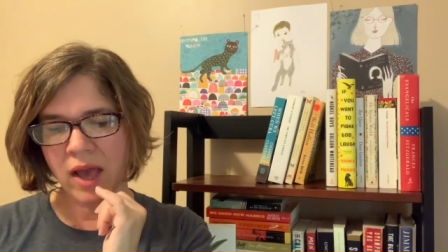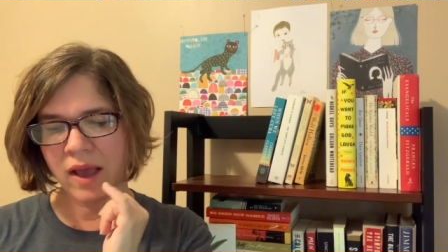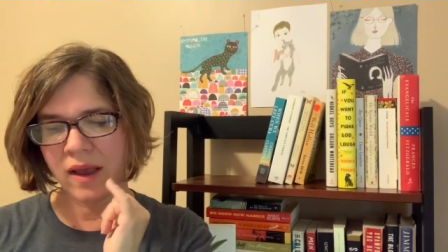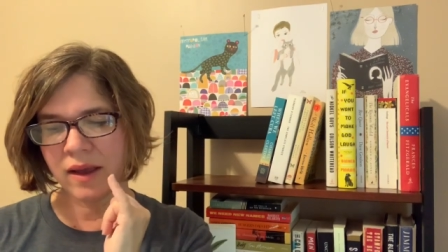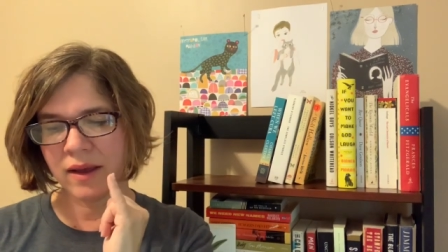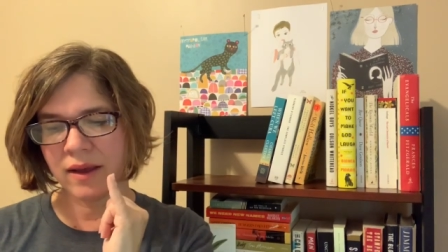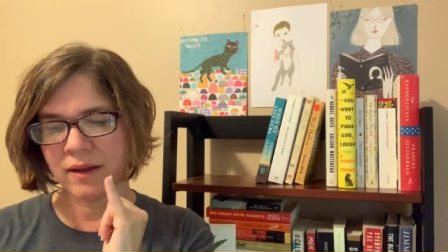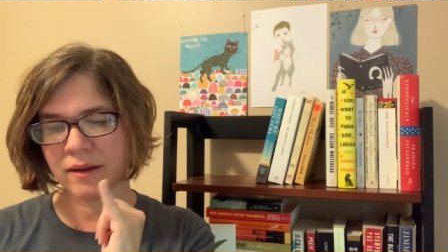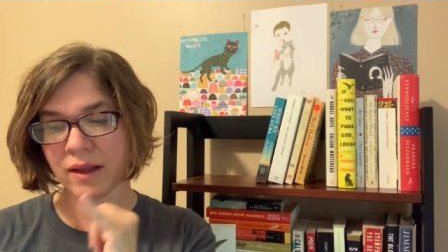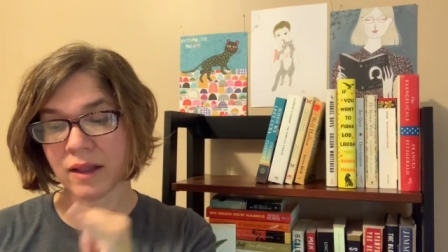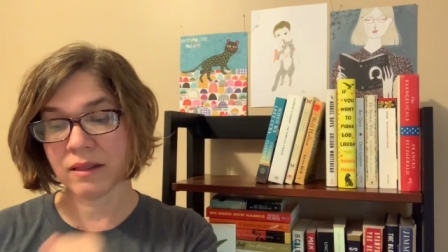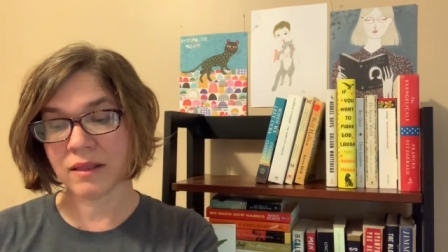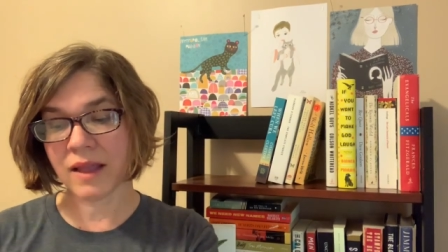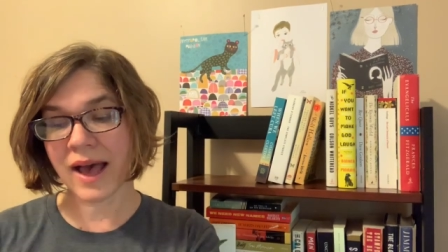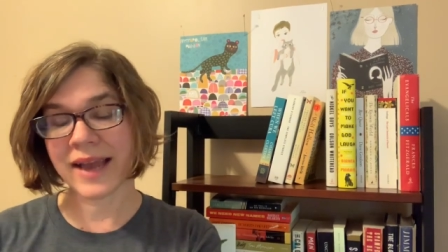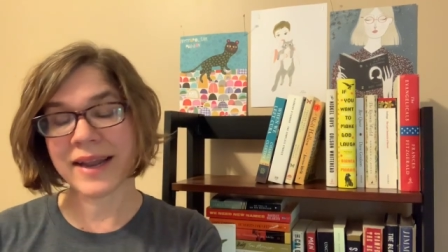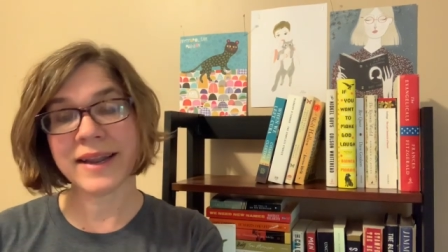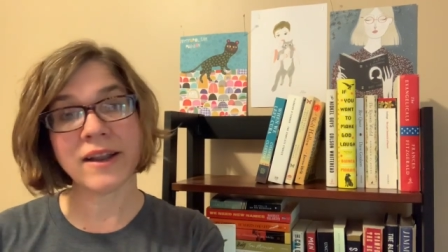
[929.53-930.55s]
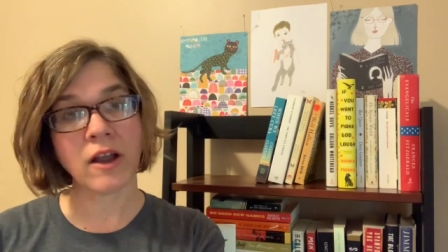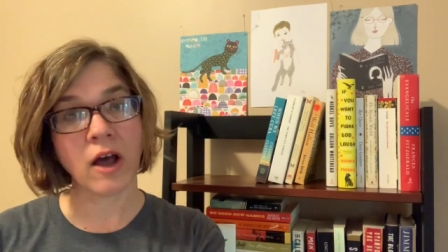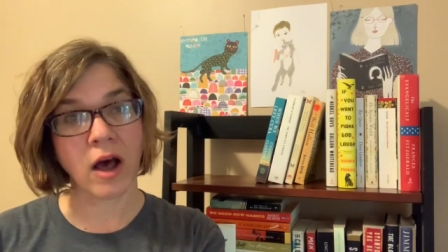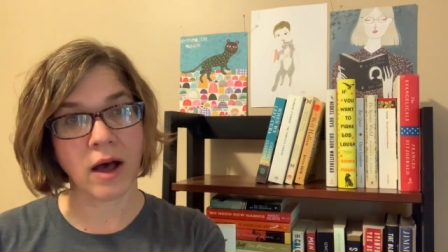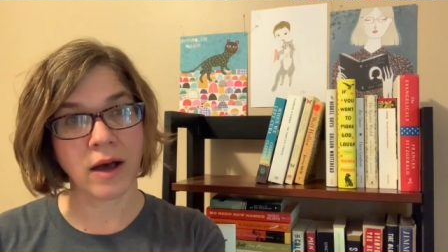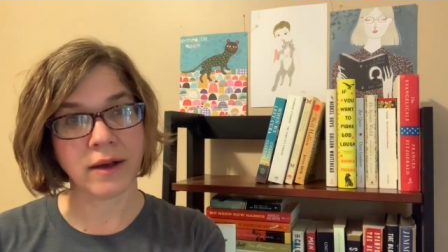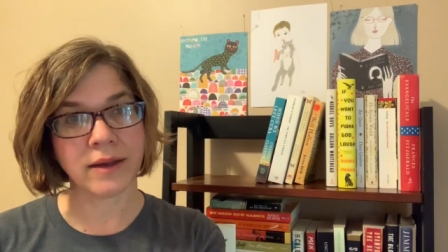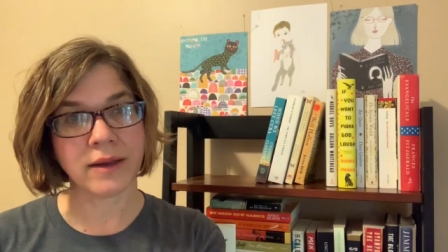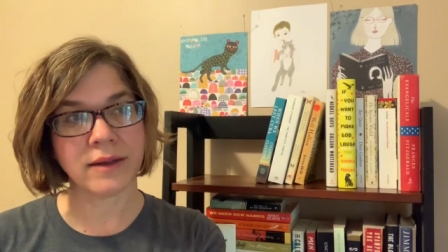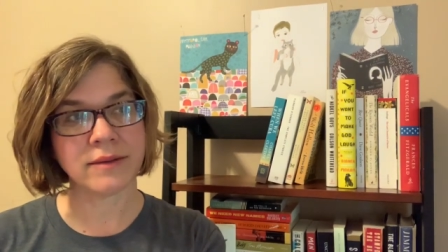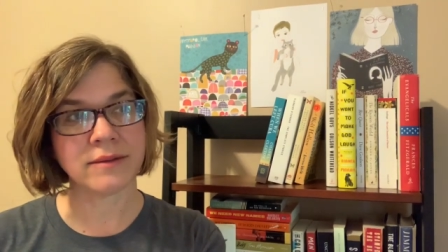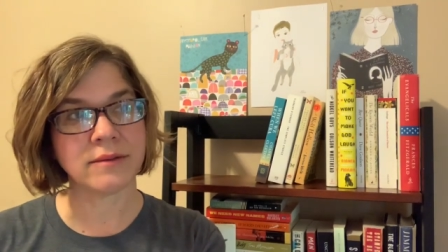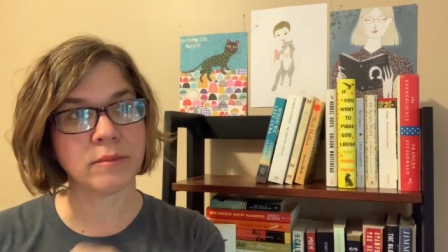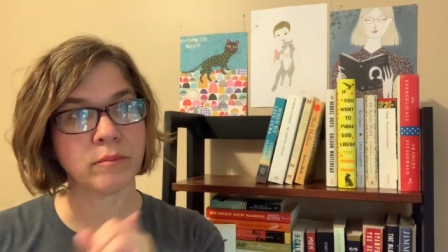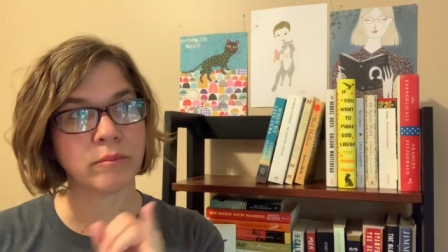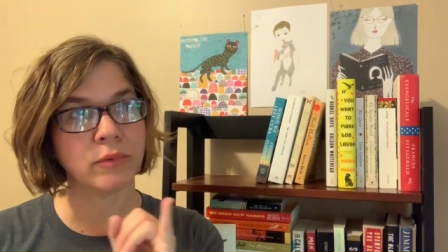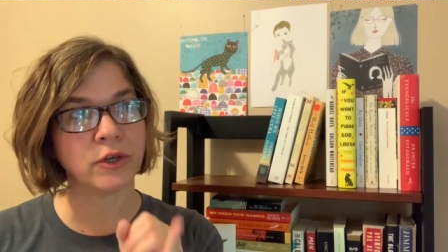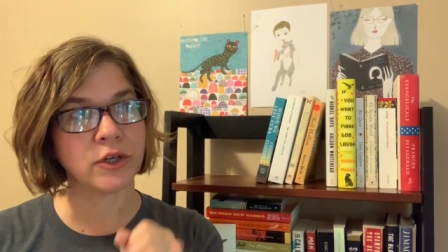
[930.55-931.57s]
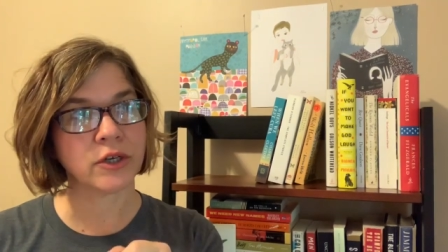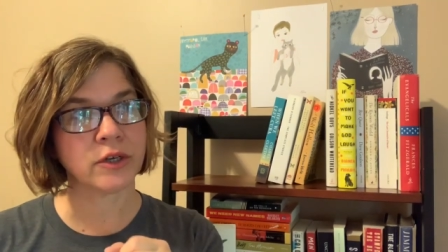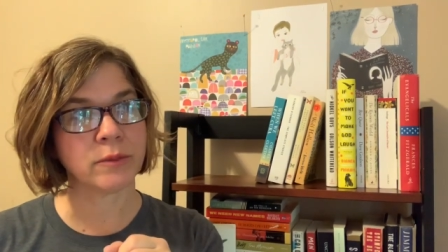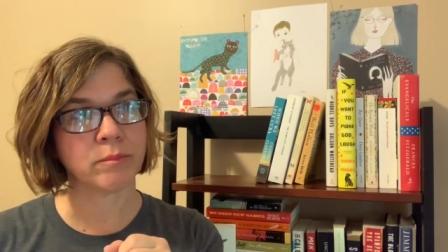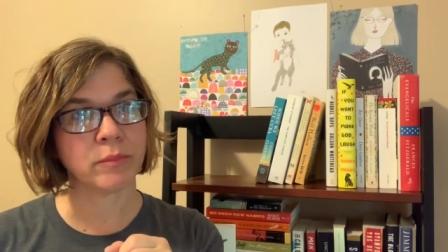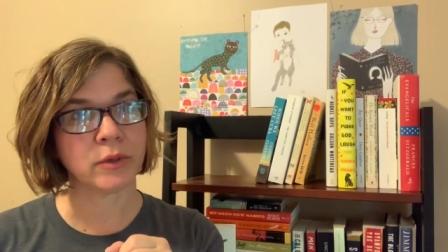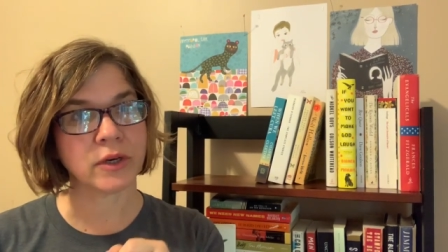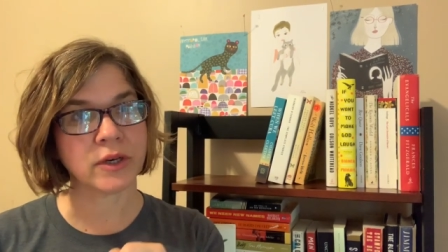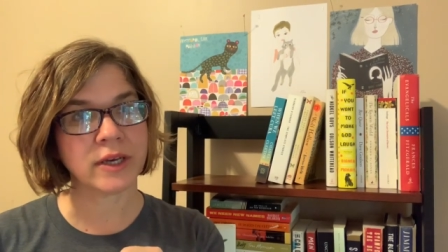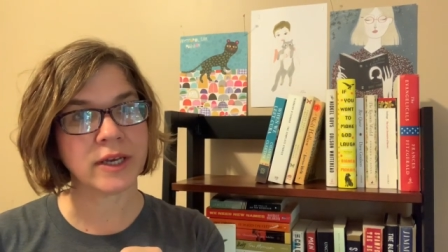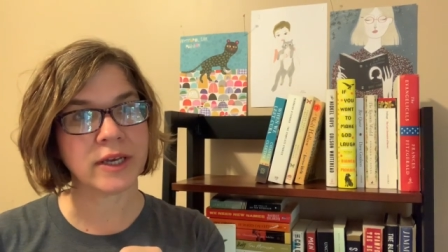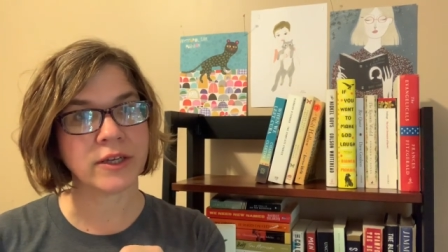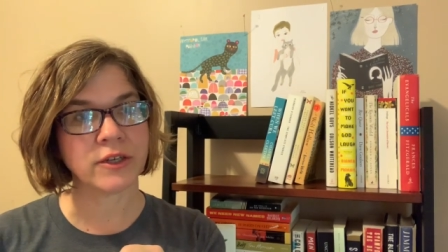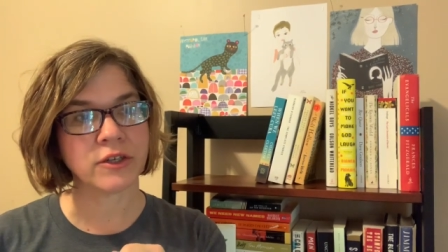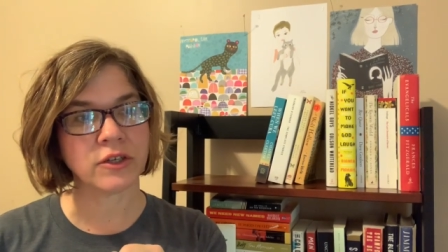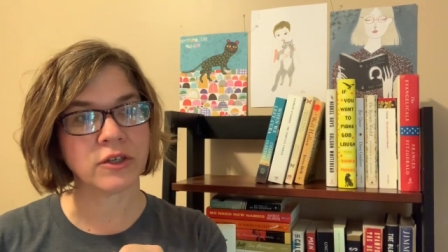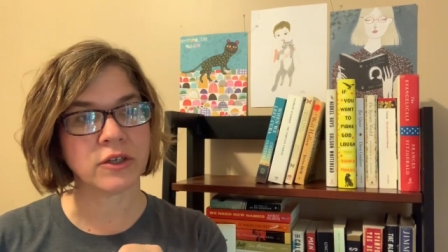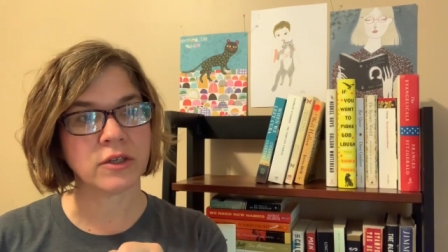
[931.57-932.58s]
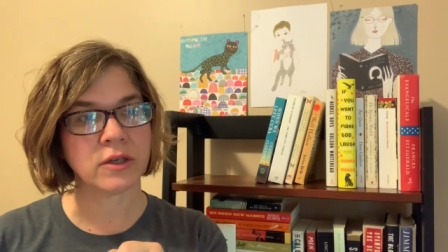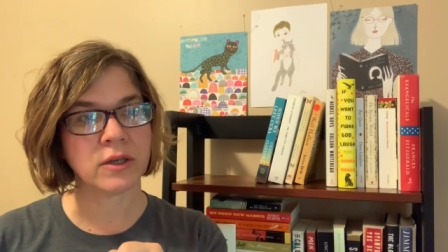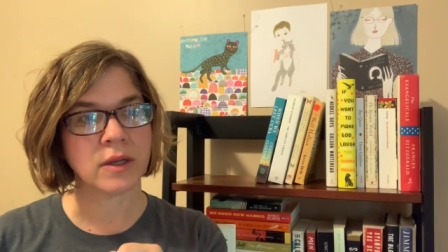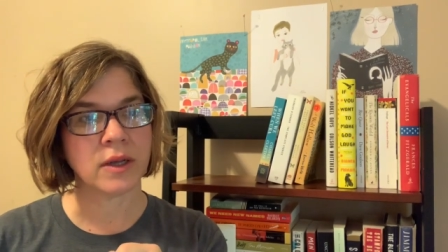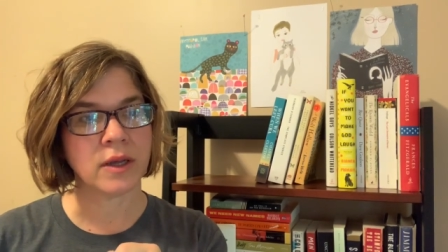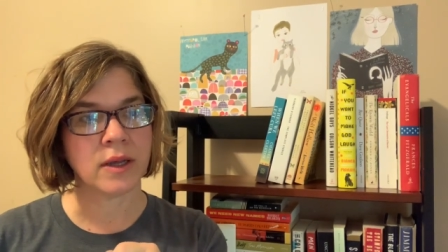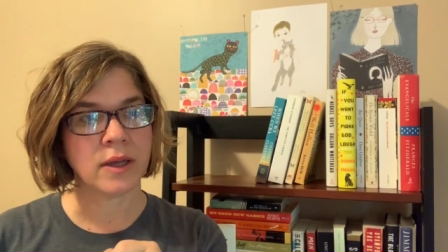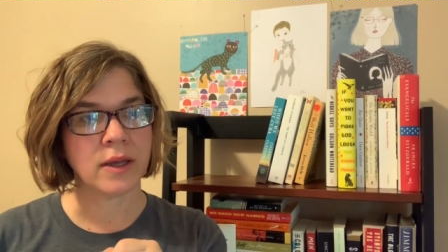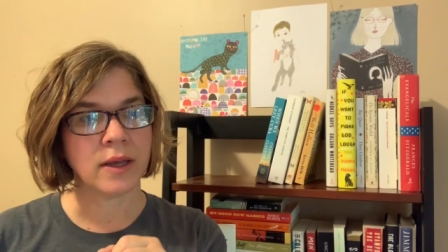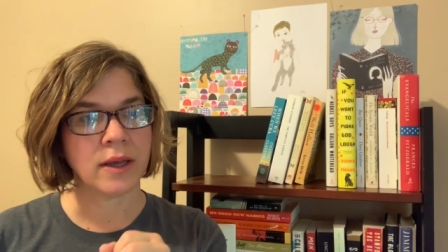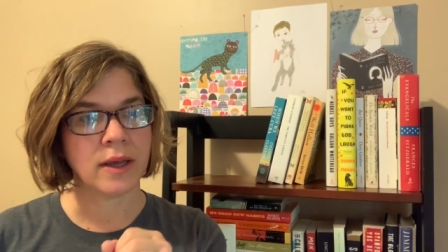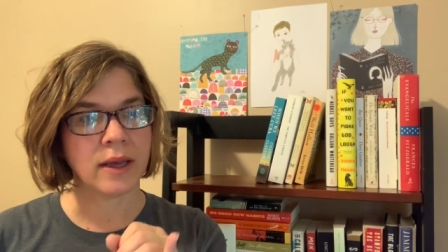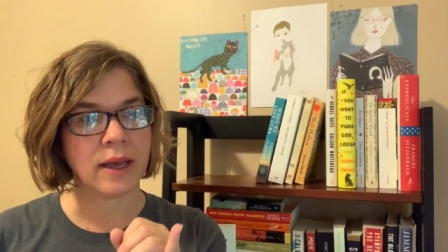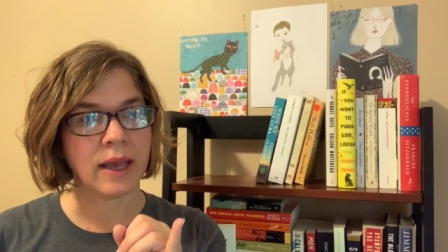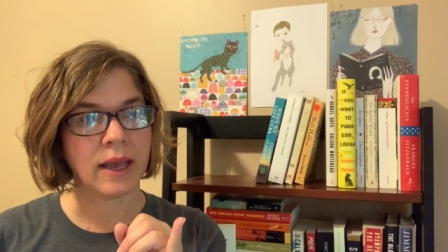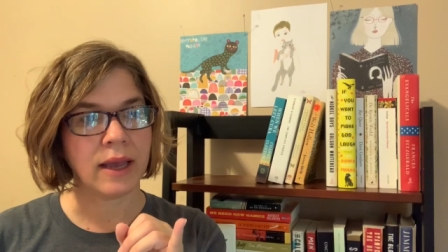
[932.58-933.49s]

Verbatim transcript: And A Light in August, but Bookish no.